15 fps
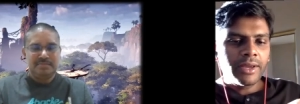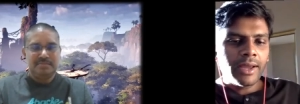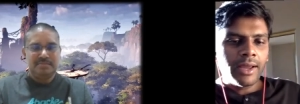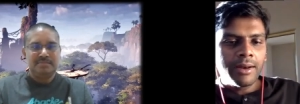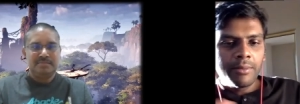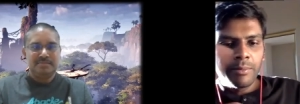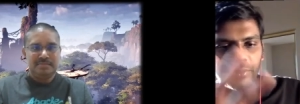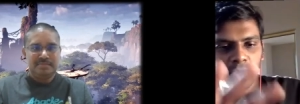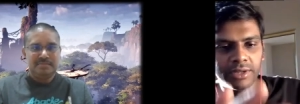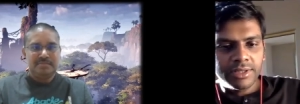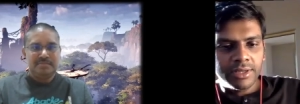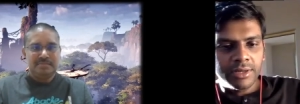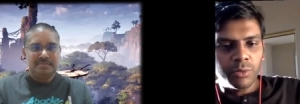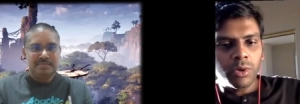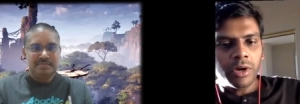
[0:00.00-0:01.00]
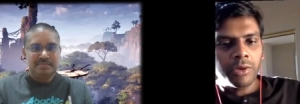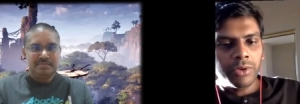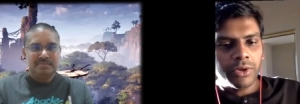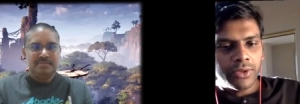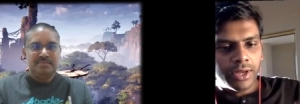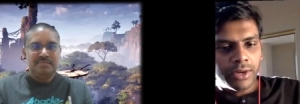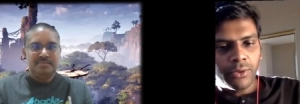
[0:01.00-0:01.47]
Speaker 1: can present
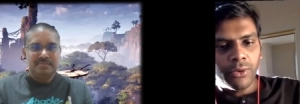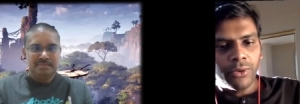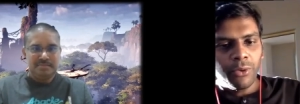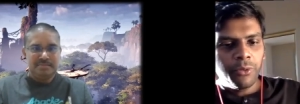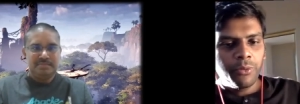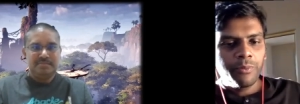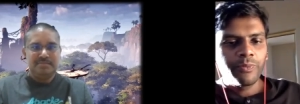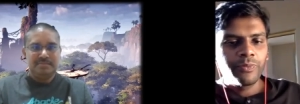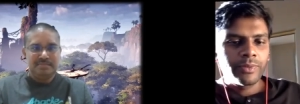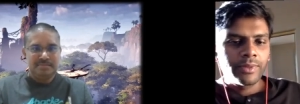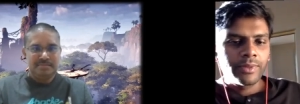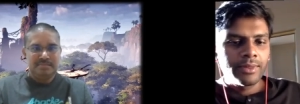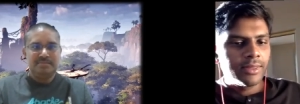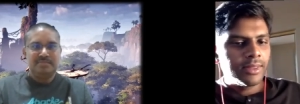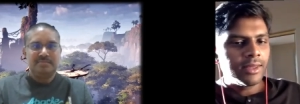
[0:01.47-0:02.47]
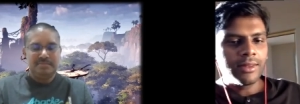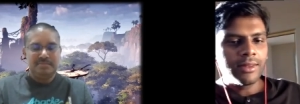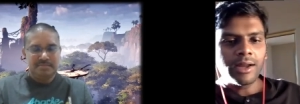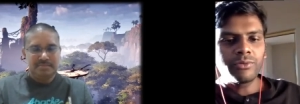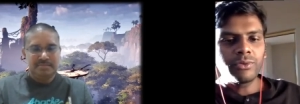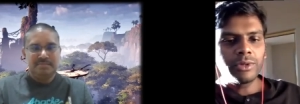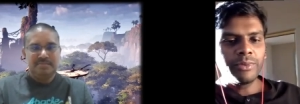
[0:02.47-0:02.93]
whatever they know
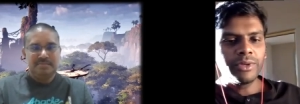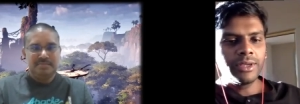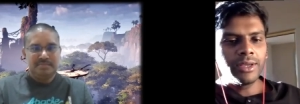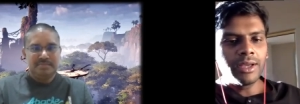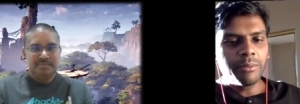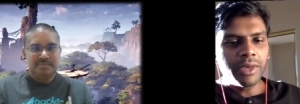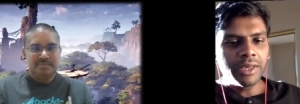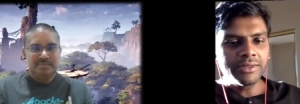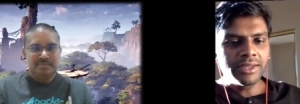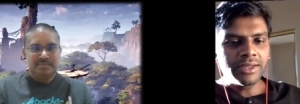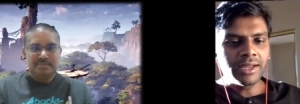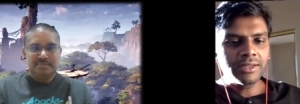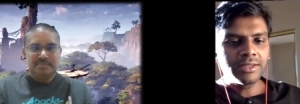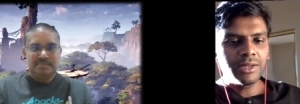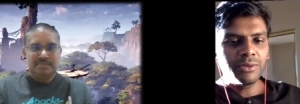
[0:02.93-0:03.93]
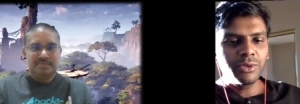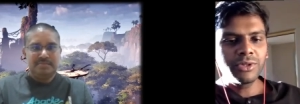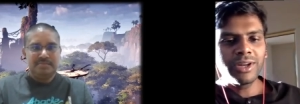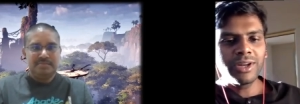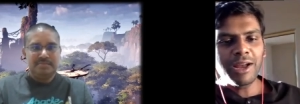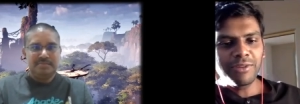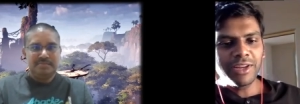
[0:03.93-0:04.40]
and that will be amazing actually we
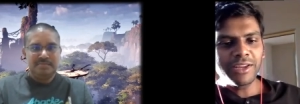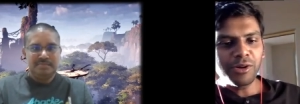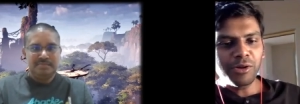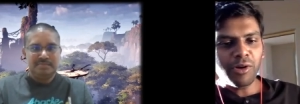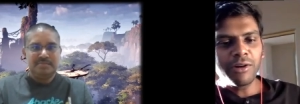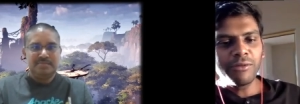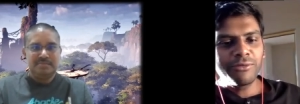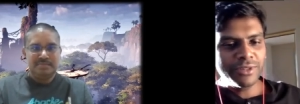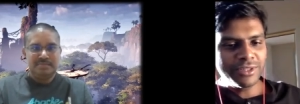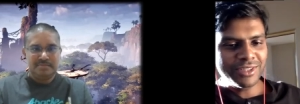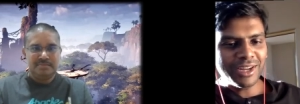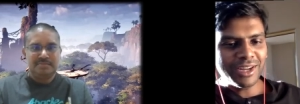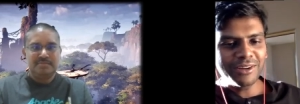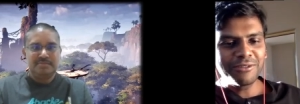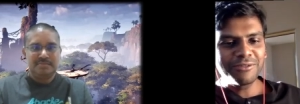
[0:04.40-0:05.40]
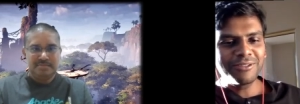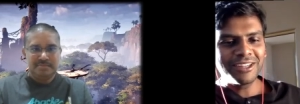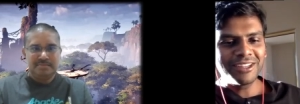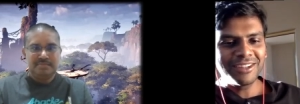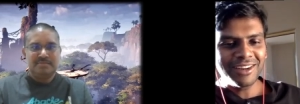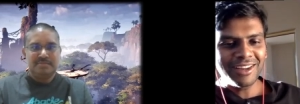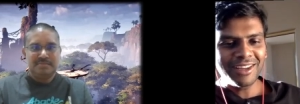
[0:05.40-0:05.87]
should have like a conference kind of
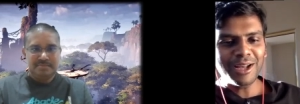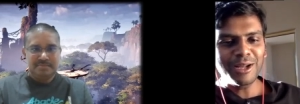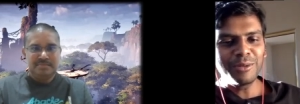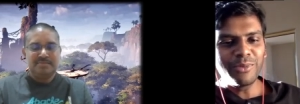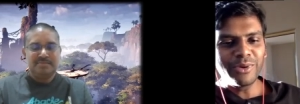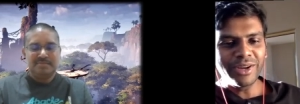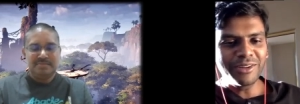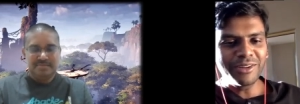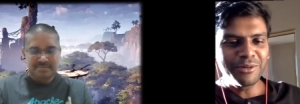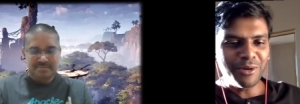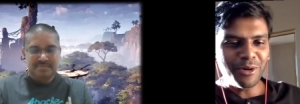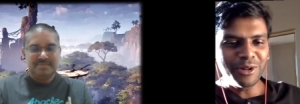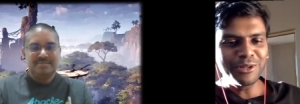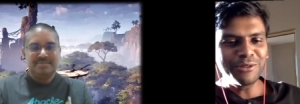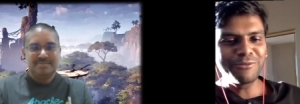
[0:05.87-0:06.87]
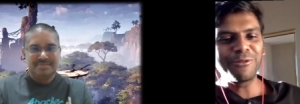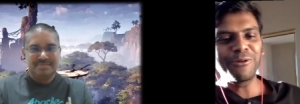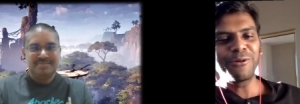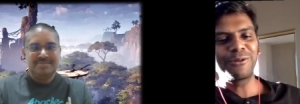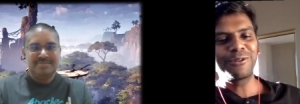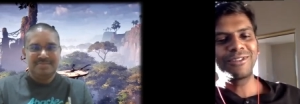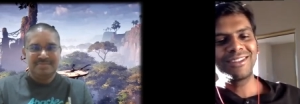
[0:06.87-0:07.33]
thing like i'll bring all the
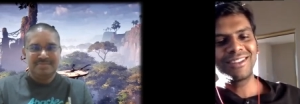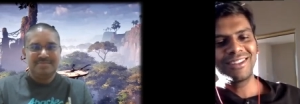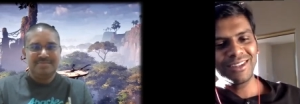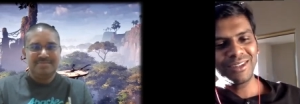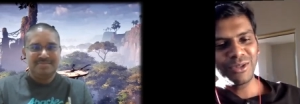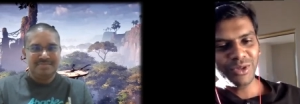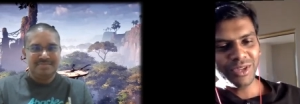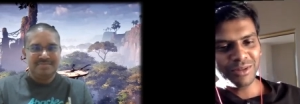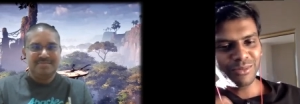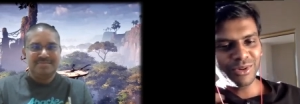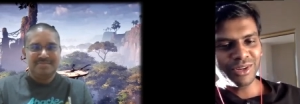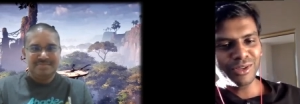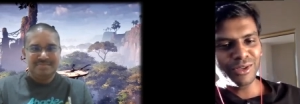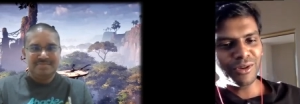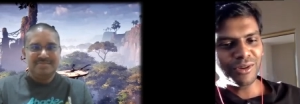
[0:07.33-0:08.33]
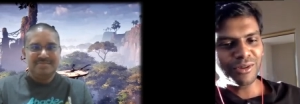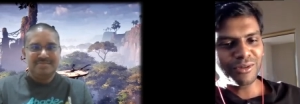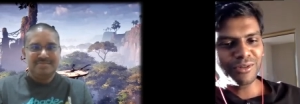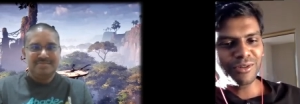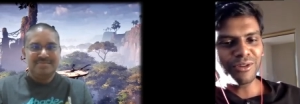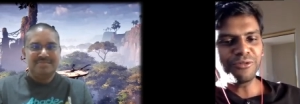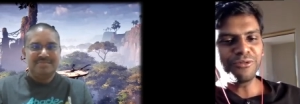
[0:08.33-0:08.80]
folks and you can bring your
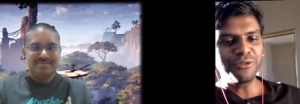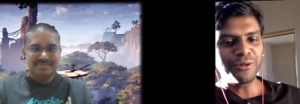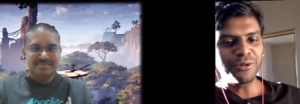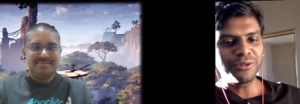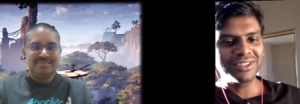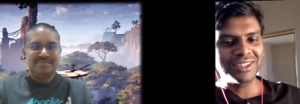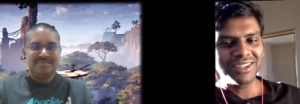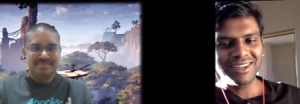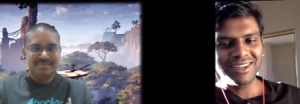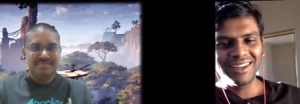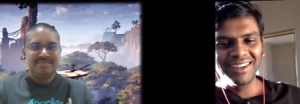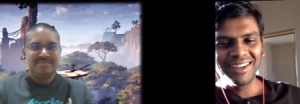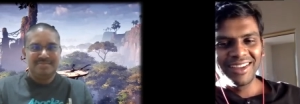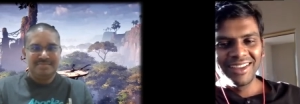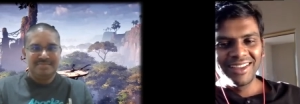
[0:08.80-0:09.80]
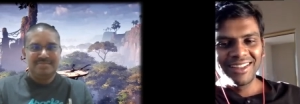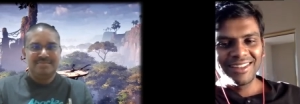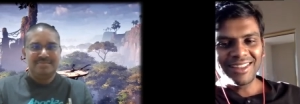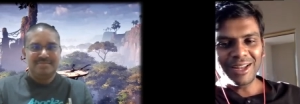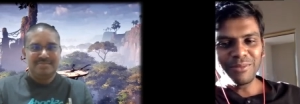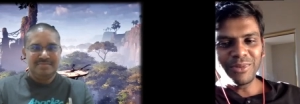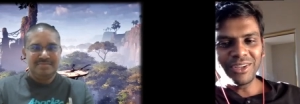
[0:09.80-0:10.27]
your folks and
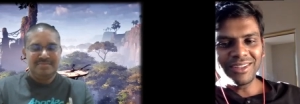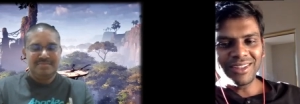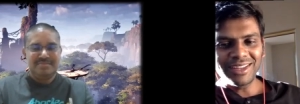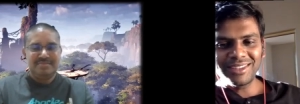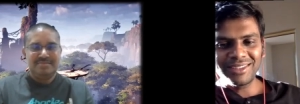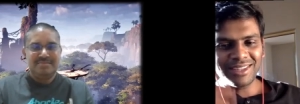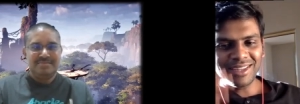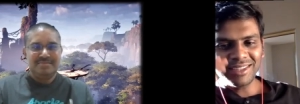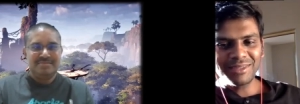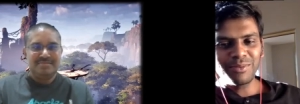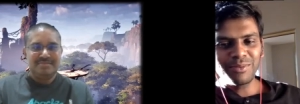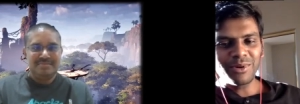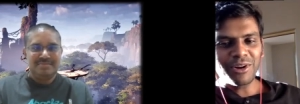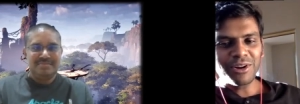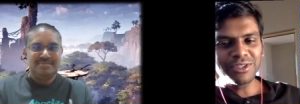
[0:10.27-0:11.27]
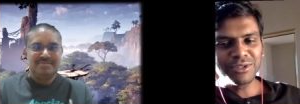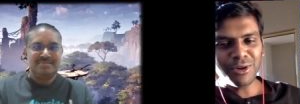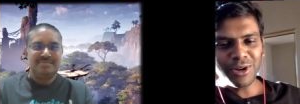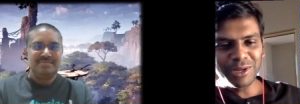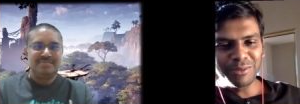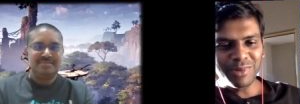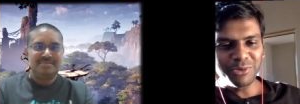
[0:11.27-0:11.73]
that'll be that's that's it's
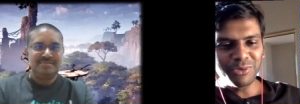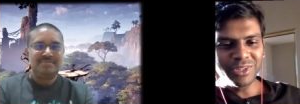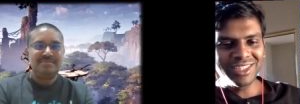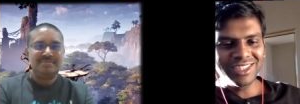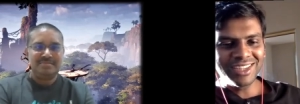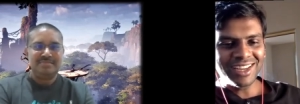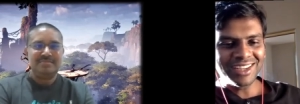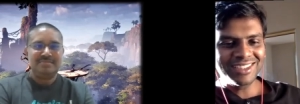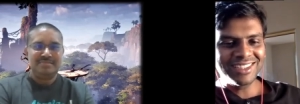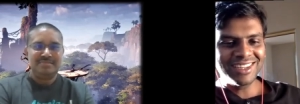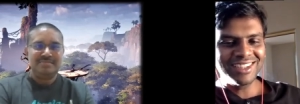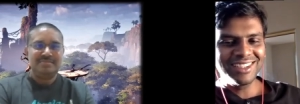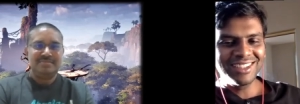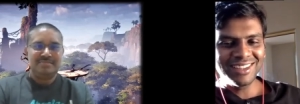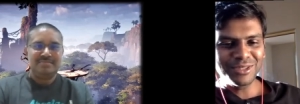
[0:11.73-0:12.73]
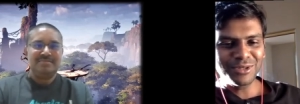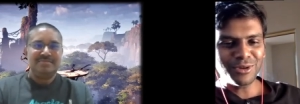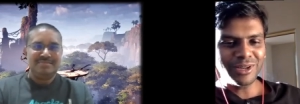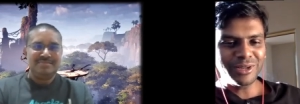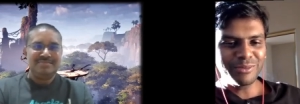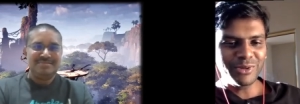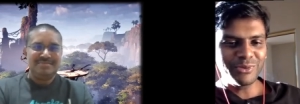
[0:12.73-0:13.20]
all in my vision actually
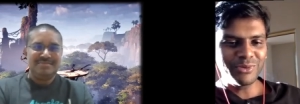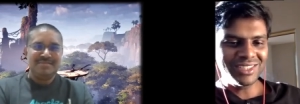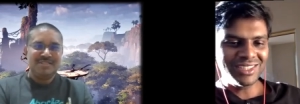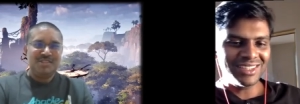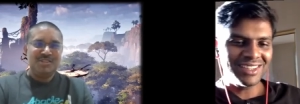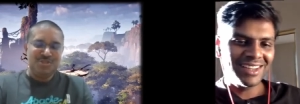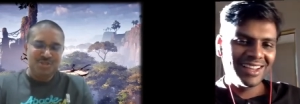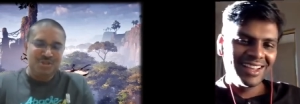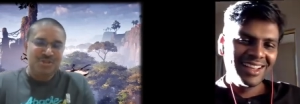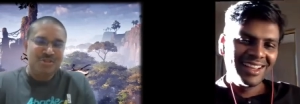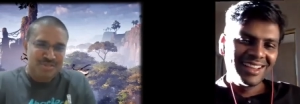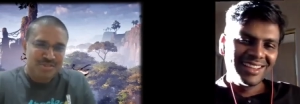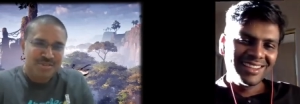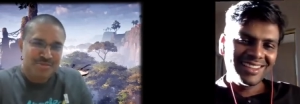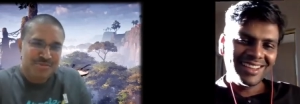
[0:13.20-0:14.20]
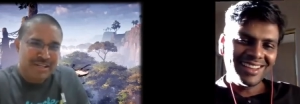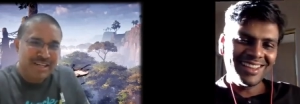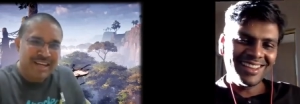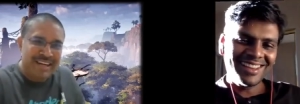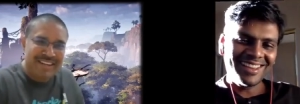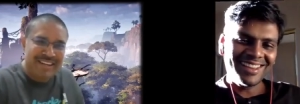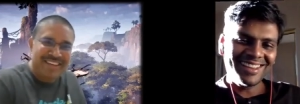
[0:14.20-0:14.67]
that's all in my vision
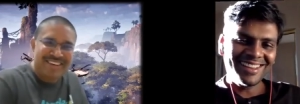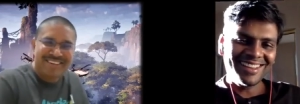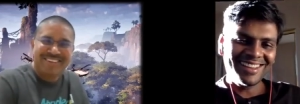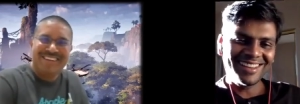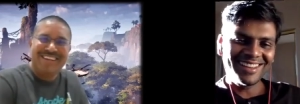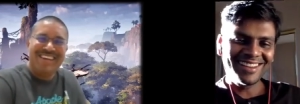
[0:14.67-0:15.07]
you'll get there